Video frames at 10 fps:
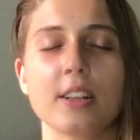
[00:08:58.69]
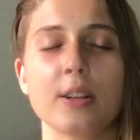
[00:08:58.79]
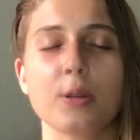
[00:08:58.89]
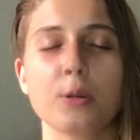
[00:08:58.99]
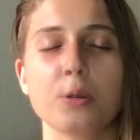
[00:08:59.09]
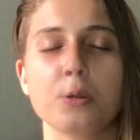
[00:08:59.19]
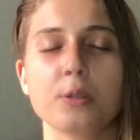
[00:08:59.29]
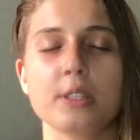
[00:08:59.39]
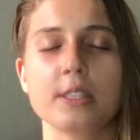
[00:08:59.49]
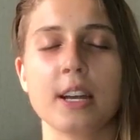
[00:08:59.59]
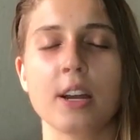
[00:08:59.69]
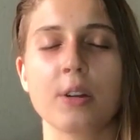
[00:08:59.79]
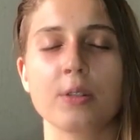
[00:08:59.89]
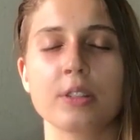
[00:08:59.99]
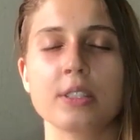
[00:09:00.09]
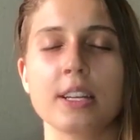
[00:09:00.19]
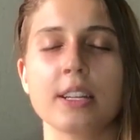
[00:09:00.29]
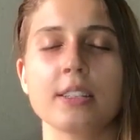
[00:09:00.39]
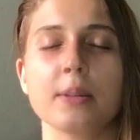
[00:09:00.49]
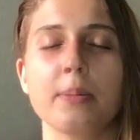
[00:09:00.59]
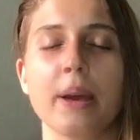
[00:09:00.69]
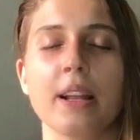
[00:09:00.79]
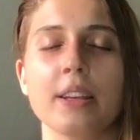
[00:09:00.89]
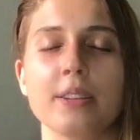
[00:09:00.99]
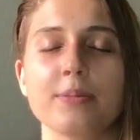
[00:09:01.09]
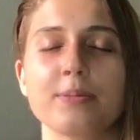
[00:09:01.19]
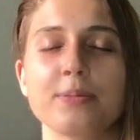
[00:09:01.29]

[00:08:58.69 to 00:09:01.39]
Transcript: lowers down and then the belly.